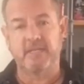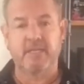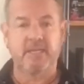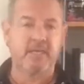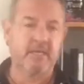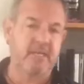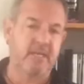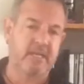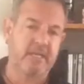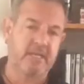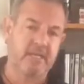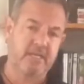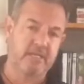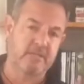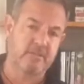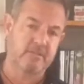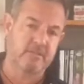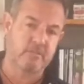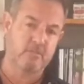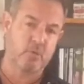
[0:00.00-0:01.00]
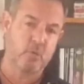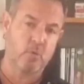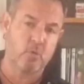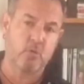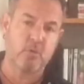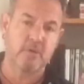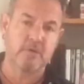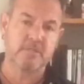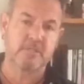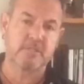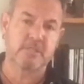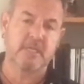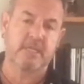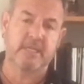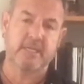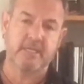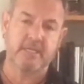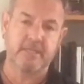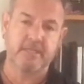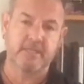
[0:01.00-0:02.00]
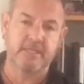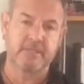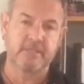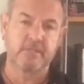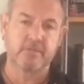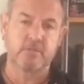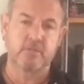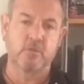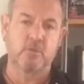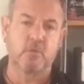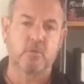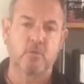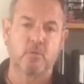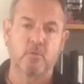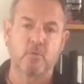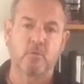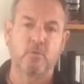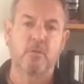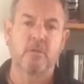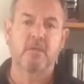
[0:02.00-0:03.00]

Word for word: and I need some cords, and so,